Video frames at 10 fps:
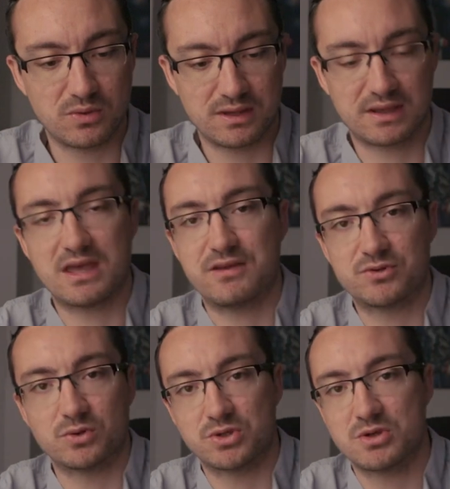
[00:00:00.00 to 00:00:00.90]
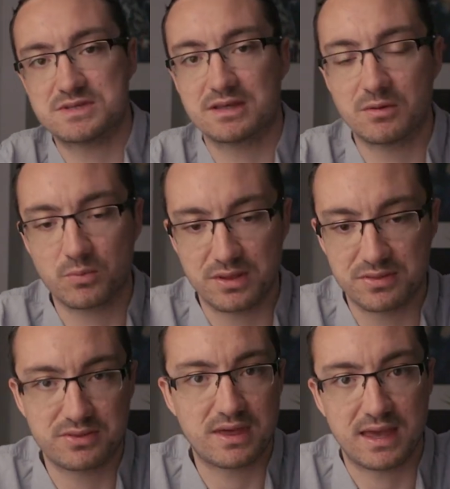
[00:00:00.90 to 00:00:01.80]
doing if you're using it
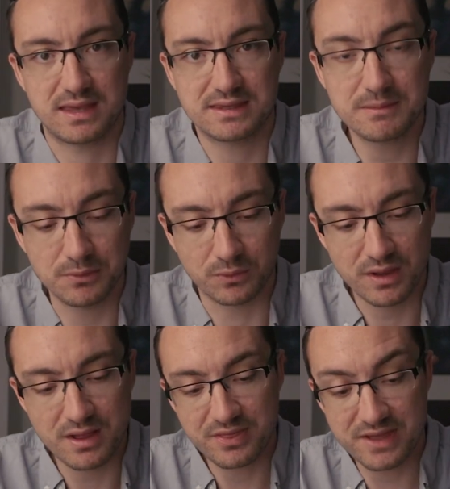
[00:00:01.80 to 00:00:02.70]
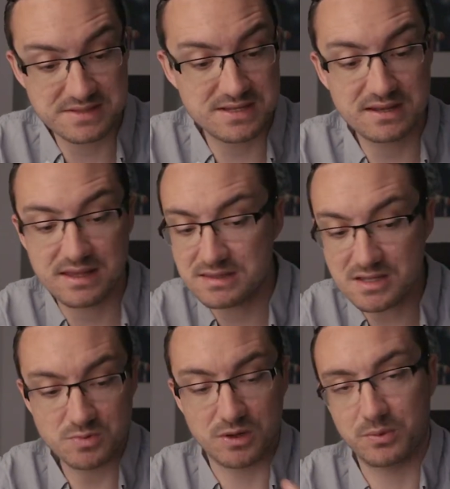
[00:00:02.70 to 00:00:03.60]
with a gimbal. That said, it
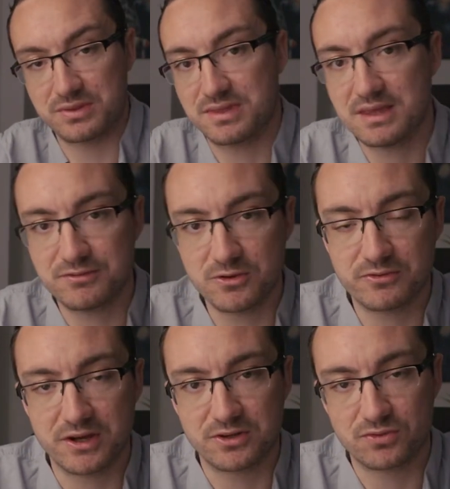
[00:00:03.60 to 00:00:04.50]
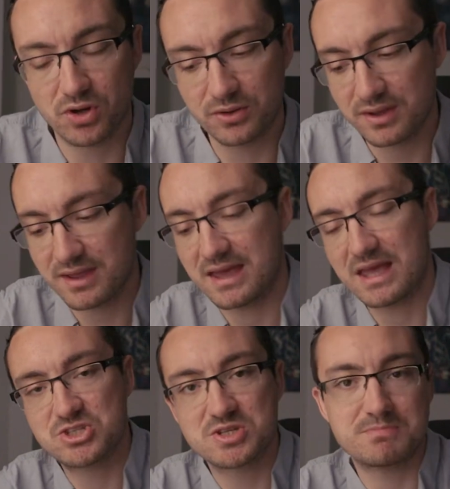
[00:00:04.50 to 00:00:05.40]
does work with the viewfinder on,
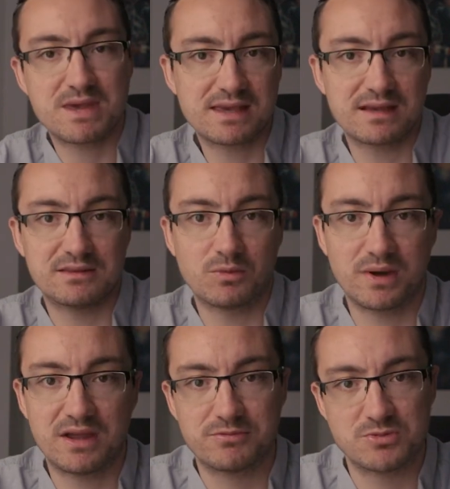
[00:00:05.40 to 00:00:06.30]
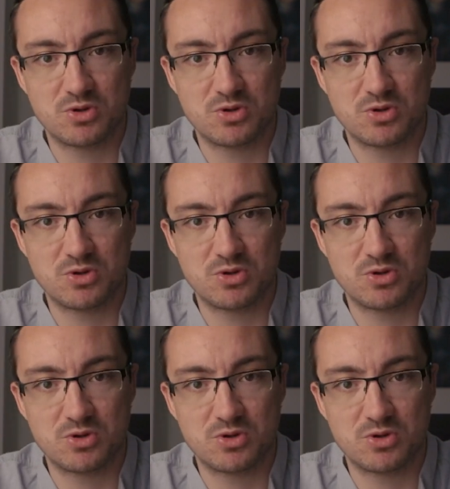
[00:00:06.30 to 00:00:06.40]
it just may get in the way from